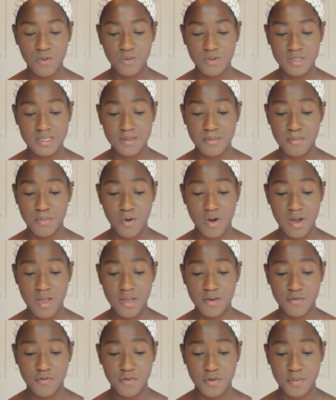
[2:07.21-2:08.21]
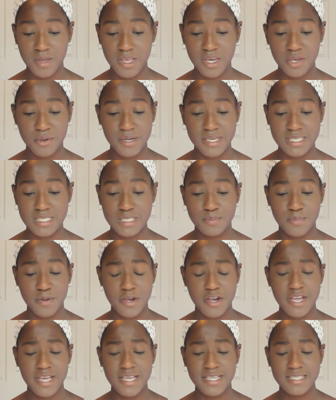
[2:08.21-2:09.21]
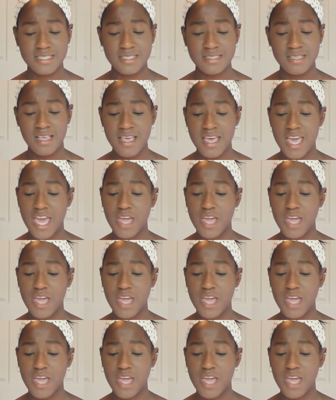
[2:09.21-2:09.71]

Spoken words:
it was important for me to experience